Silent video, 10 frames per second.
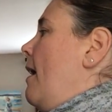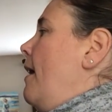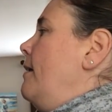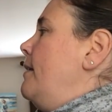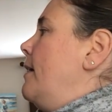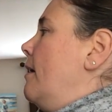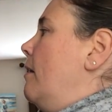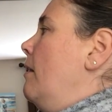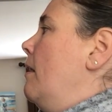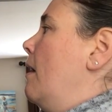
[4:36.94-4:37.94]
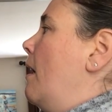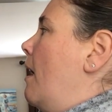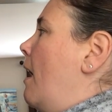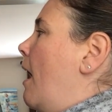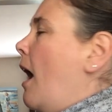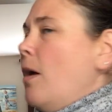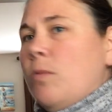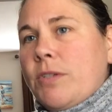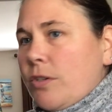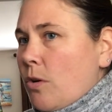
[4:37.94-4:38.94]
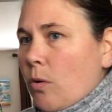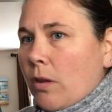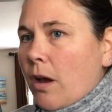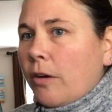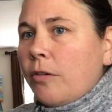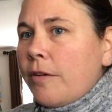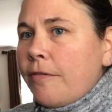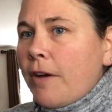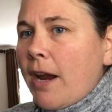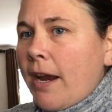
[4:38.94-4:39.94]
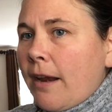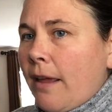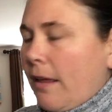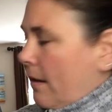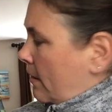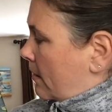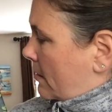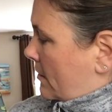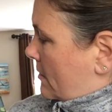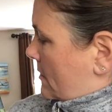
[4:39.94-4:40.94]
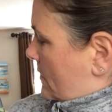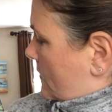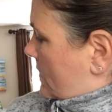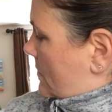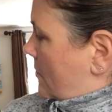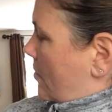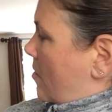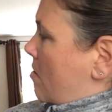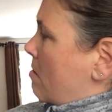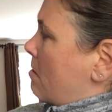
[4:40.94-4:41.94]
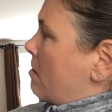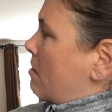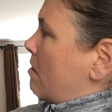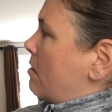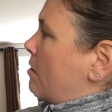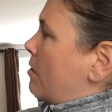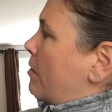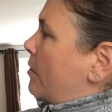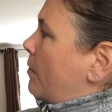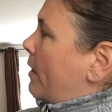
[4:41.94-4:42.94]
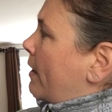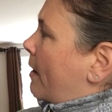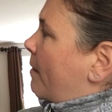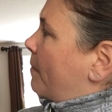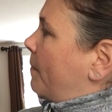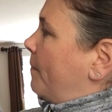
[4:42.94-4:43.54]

Until I was no longer afraid. Went all the way up.